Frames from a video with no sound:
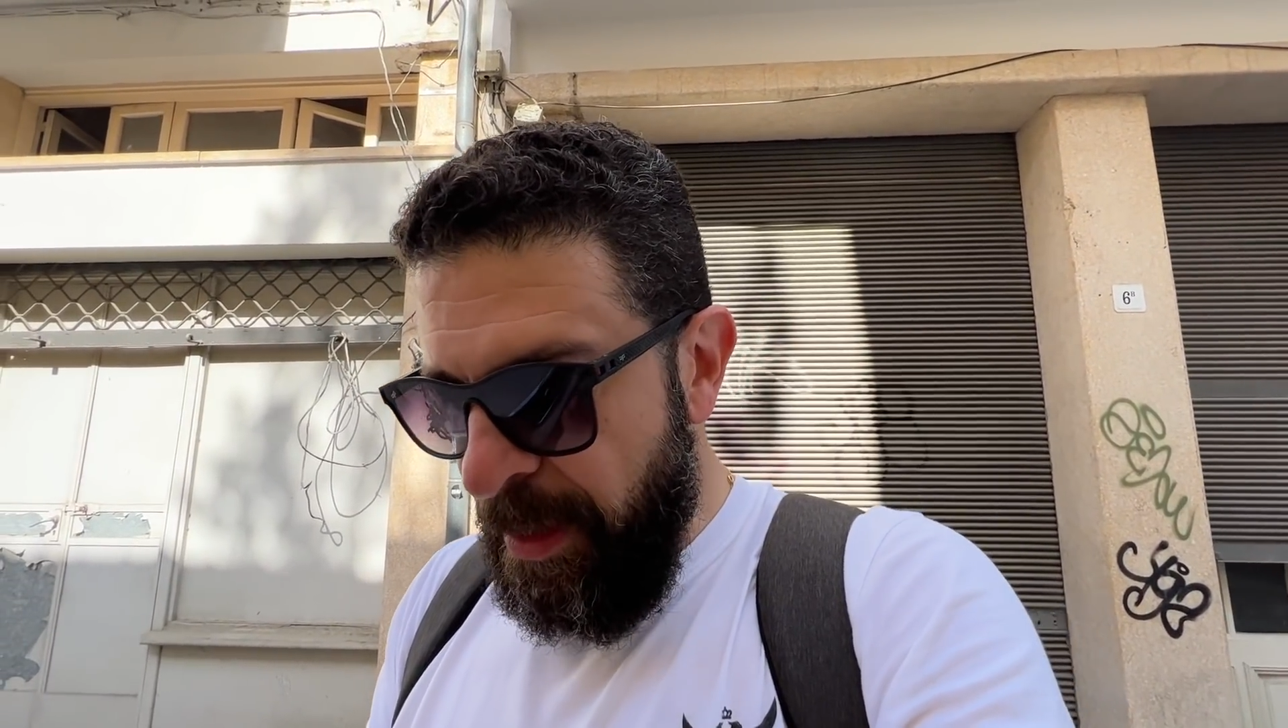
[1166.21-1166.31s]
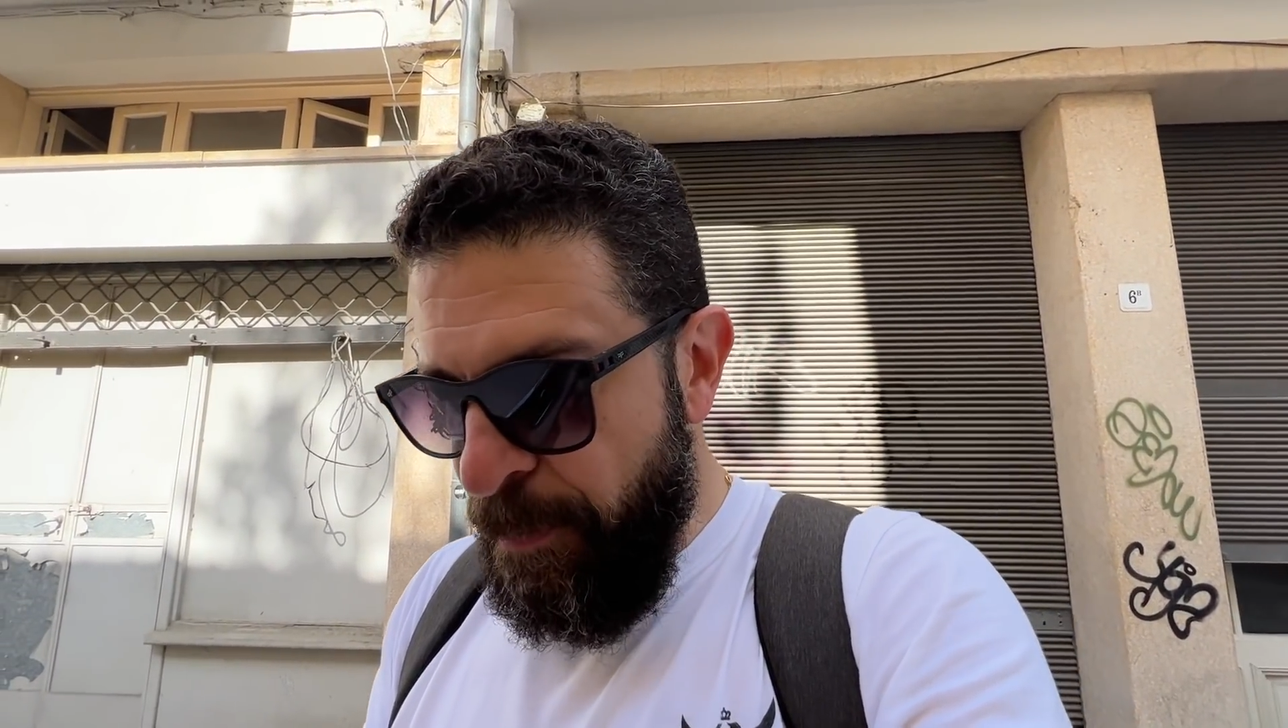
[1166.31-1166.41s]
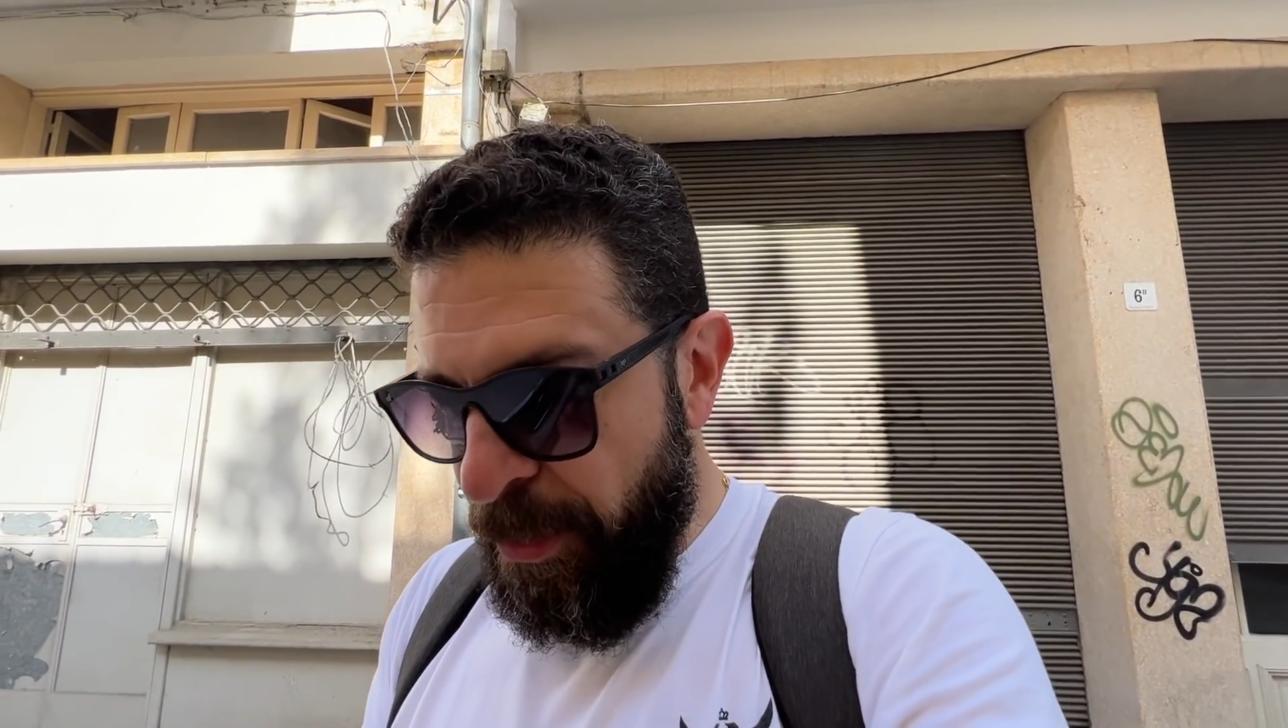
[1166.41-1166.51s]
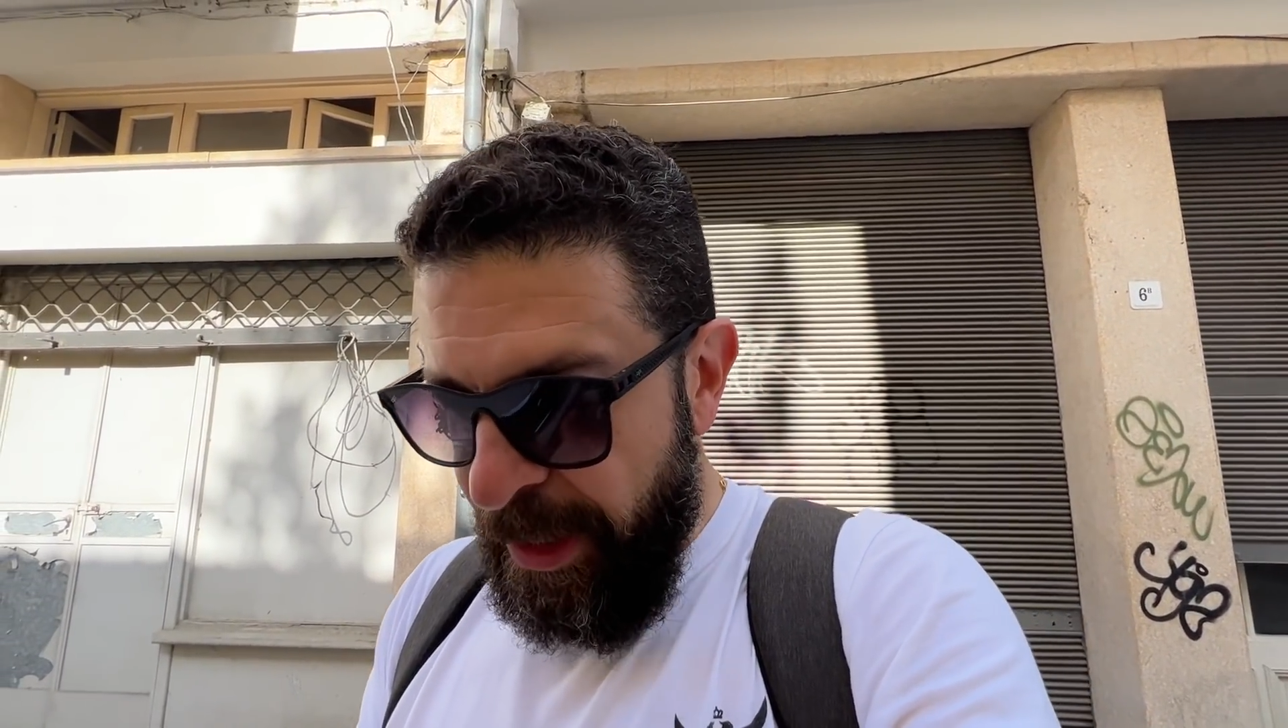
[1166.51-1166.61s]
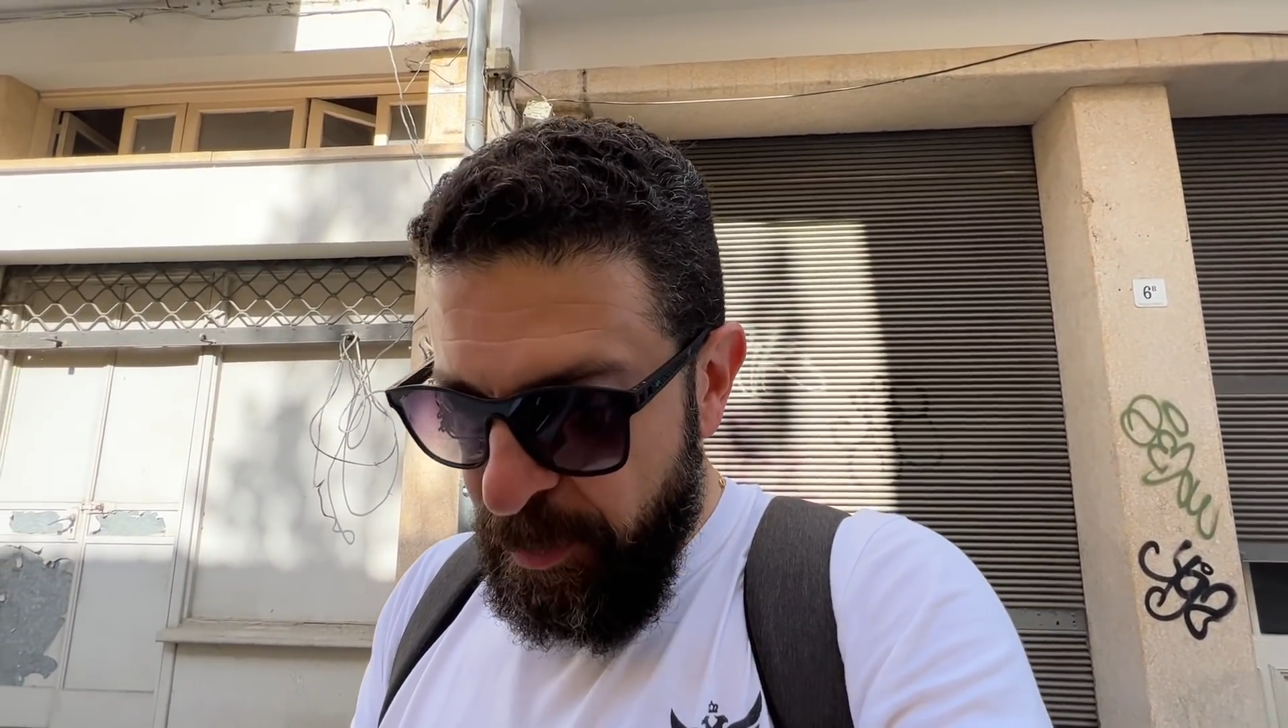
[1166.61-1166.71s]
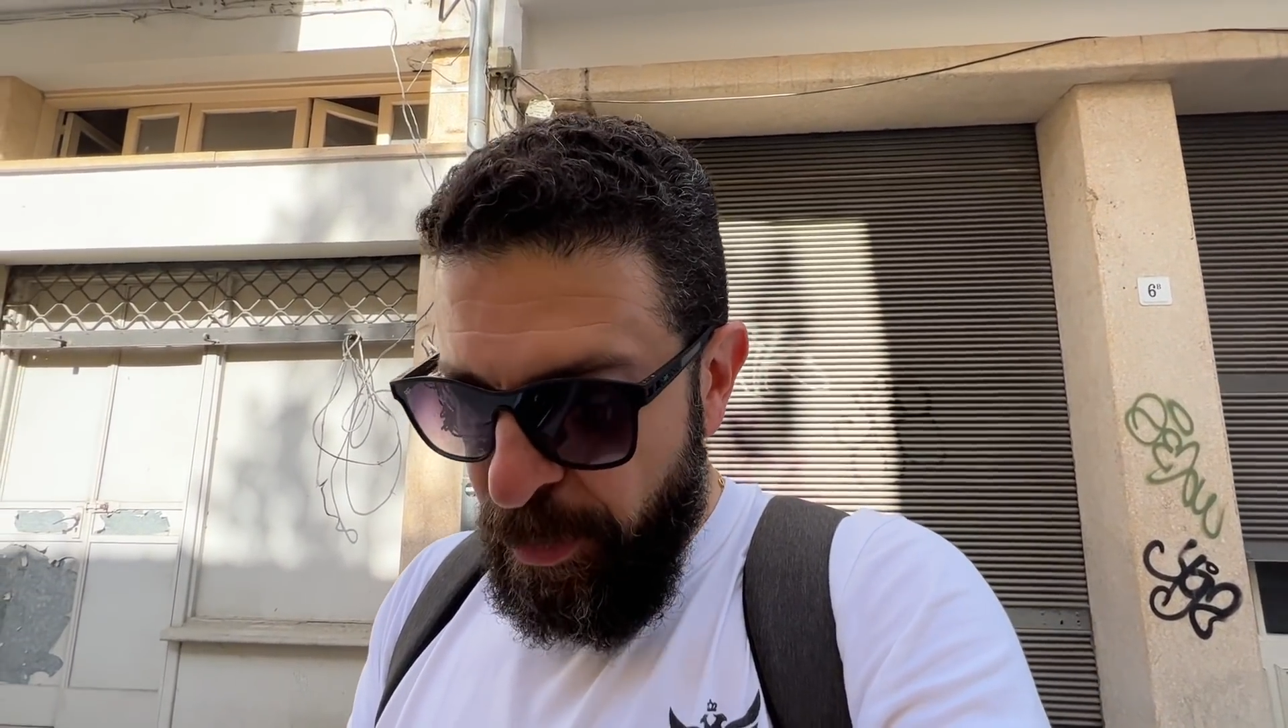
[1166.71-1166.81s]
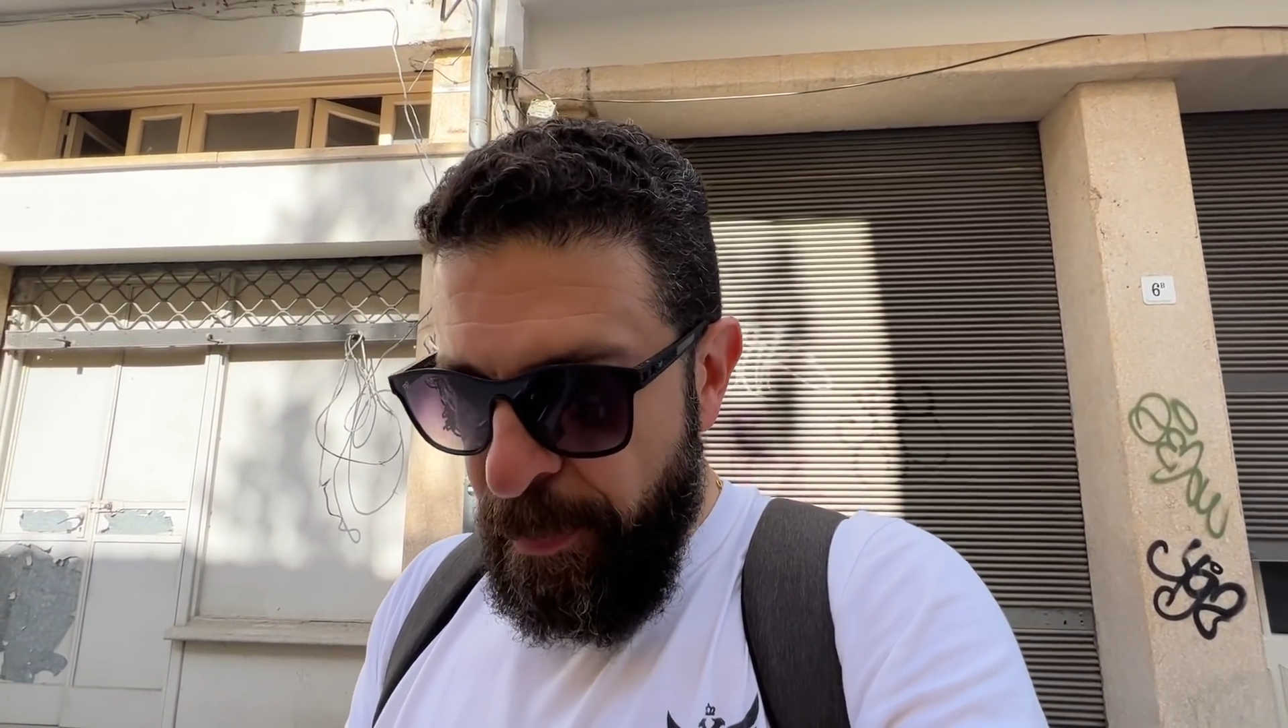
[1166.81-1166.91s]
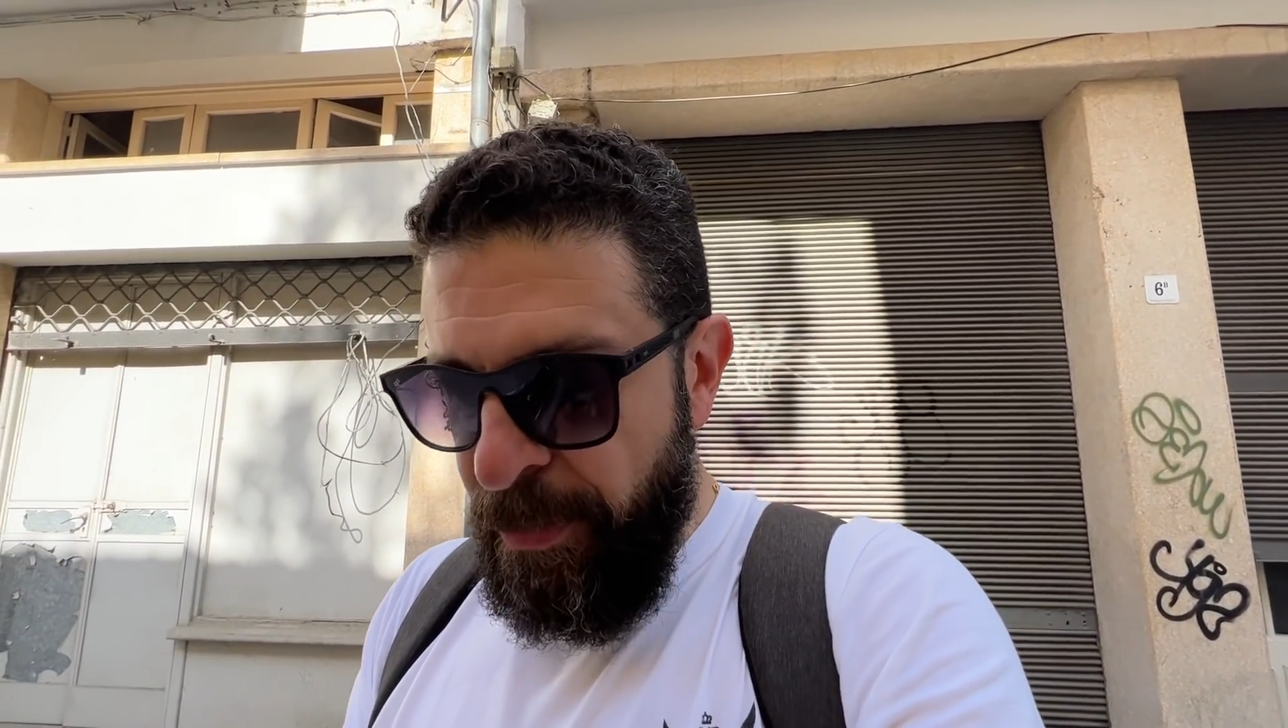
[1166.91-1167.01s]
import-export